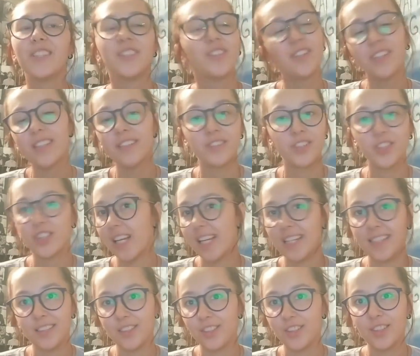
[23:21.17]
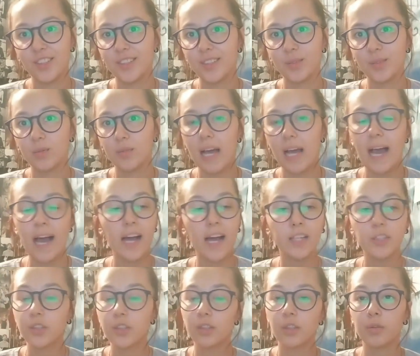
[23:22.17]
Don't ever change.
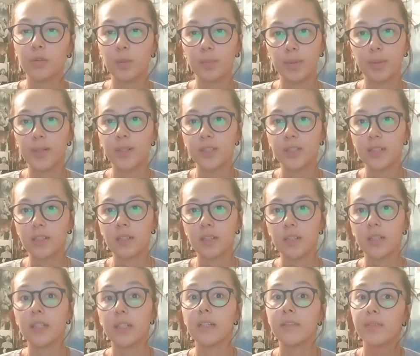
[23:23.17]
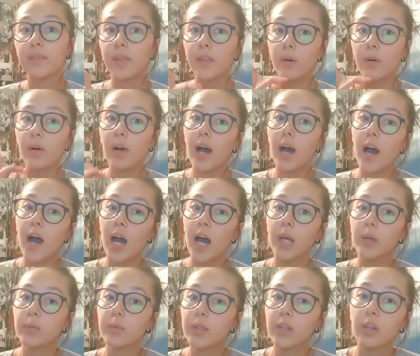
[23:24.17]
I don't know you personally, even though
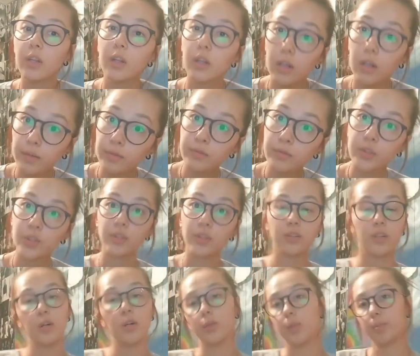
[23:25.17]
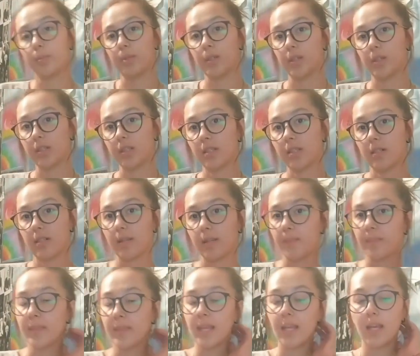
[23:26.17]
I would love to know you personally.
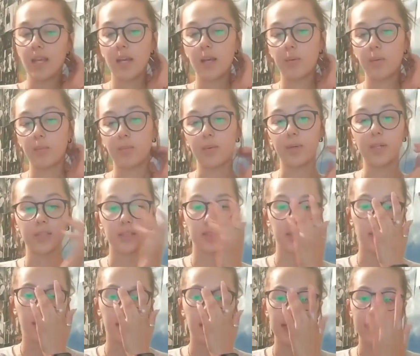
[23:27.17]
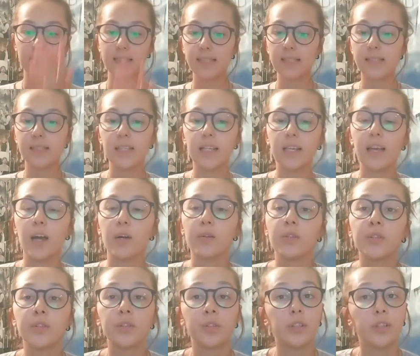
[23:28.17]
But I can see how
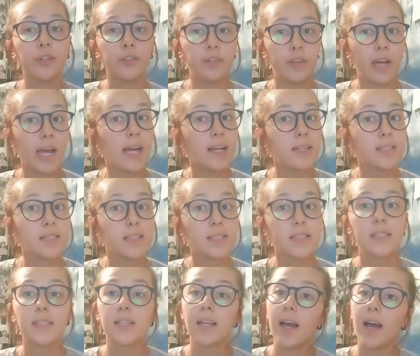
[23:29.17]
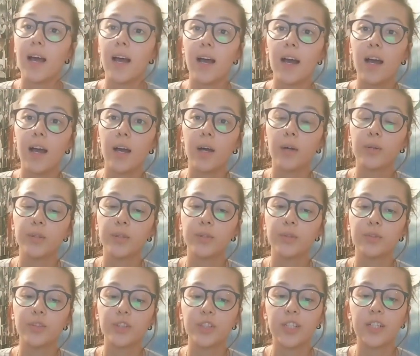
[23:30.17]
you treat your fans, how
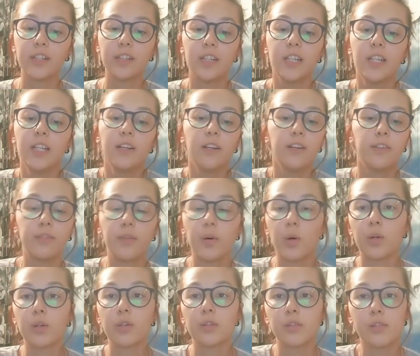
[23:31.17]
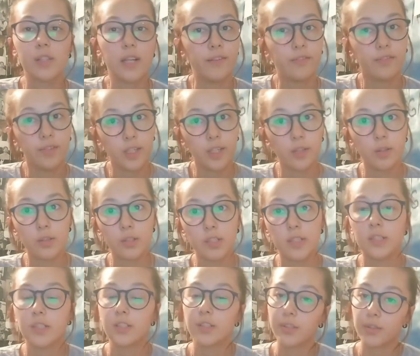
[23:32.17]
you share photos and
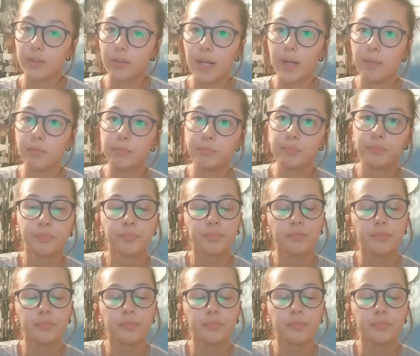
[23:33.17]
videos in Instagram,